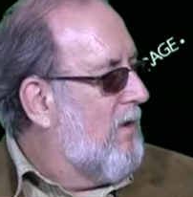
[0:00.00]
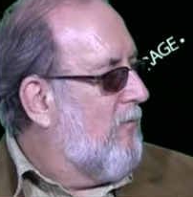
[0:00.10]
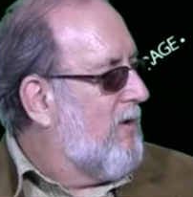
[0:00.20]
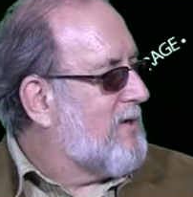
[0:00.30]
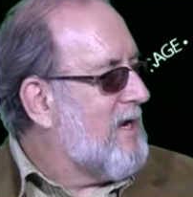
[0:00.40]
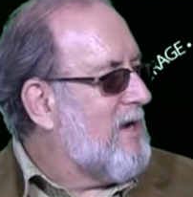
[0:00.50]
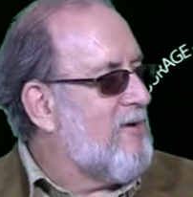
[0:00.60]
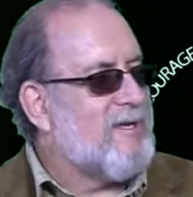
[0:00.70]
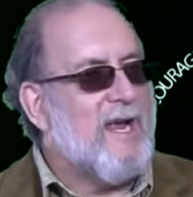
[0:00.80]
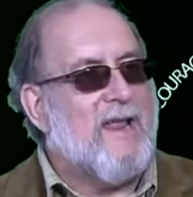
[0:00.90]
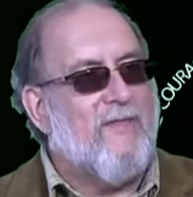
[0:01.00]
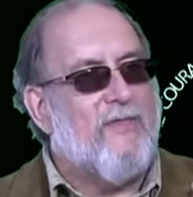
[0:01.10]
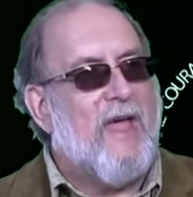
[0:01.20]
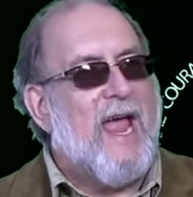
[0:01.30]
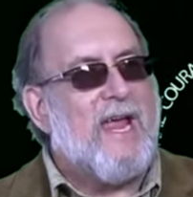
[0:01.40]
We're sitting here saying
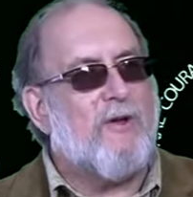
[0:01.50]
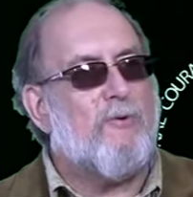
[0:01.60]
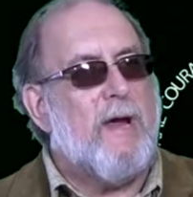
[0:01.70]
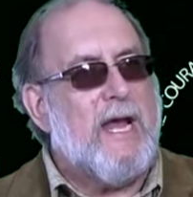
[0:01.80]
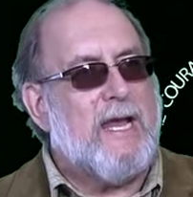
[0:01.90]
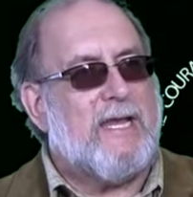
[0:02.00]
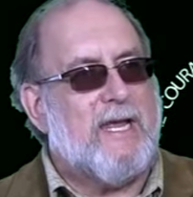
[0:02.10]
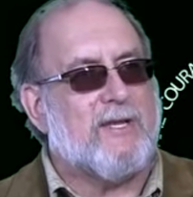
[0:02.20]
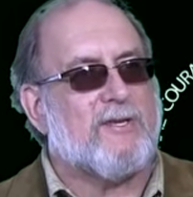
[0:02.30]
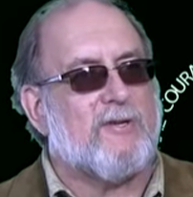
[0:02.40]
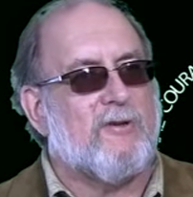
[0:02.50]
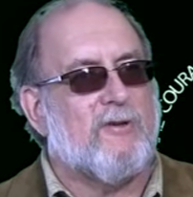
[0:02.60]
they created this.